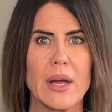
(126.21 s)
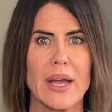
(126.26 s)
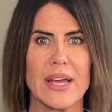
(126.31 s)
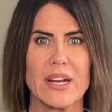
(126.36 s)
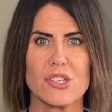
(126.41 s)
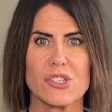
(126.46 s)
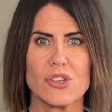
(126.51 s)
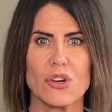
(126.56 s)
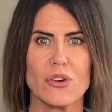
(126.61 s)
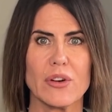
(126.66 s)
in
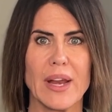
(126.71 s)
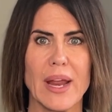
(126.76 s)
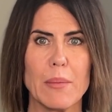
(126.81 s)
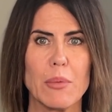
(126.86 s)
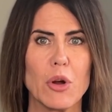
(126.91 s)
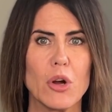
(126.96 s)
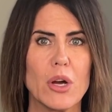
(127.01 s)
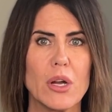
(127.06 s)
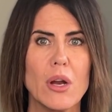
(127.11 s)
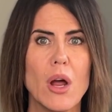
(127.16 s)
a certain
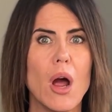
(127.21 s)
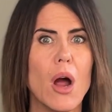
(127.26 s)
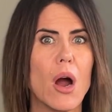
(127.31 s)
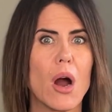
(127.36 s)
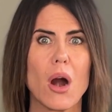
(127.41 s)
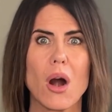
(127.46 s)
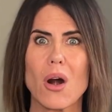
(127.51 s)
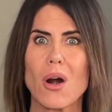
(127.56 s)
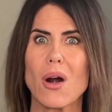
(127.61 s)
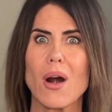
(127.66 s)
neighborhood,
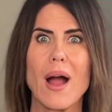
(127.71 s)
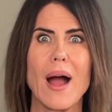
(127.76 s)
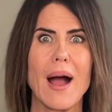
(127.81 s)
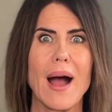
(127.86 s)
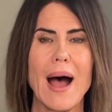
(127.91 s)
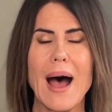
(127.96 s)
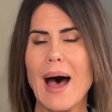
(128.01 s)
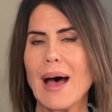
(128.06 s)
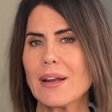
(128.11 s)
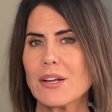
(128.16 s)
or
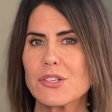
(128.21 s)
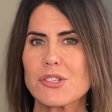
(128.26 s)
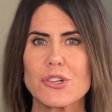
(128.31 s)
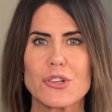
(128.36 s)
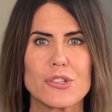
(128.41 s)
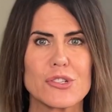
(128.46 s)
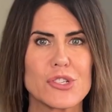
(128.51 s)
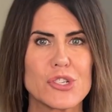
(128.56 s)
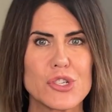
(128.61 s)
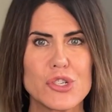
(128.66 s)
on a
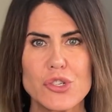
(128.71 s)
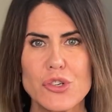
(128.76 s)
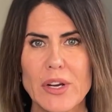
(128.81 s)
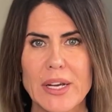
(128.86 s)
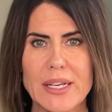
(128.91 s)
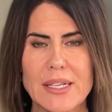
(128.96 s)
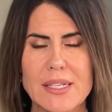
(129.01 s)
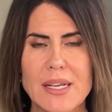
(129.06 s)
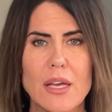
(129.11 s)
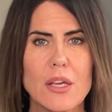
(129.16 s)
certain
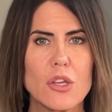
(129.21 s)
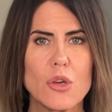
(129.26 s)
street.